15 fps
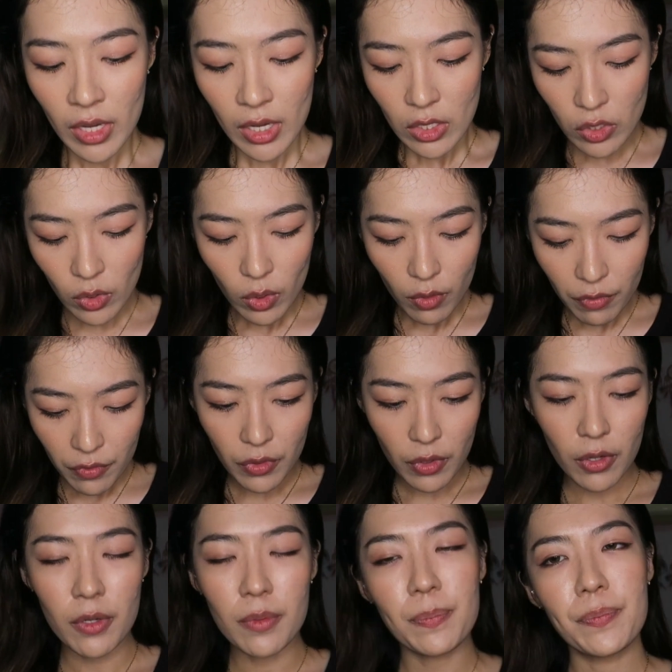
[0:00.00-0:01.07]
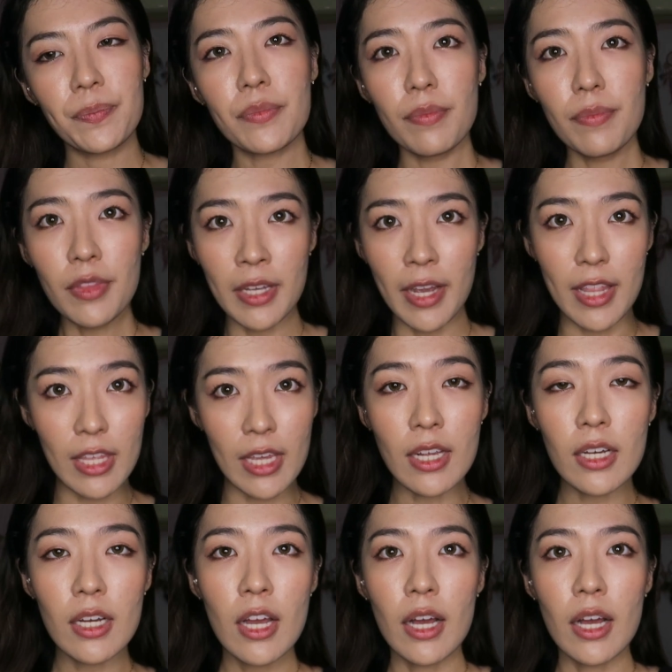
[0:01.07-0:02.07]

So overall, I think